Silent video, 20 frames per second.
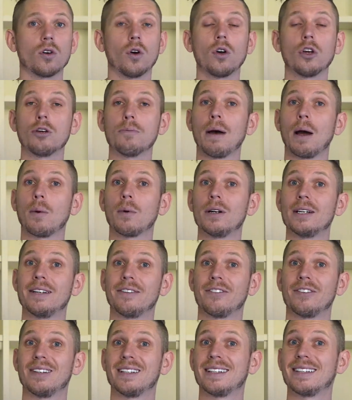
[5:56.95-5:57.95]
or you might want
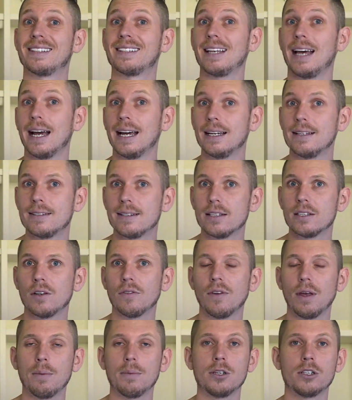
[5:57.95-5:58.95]
different sizes
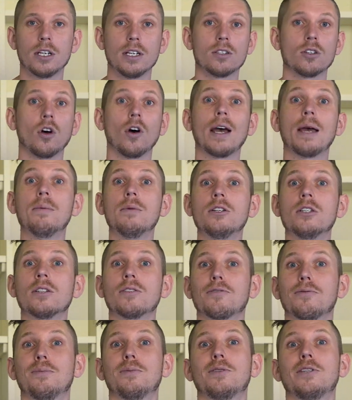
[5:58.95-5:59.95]
of images or
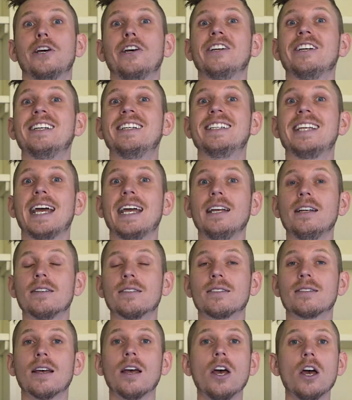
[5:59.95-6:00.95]
images from certain
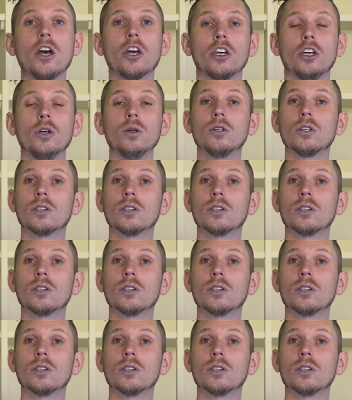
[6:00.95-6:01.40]
dates, you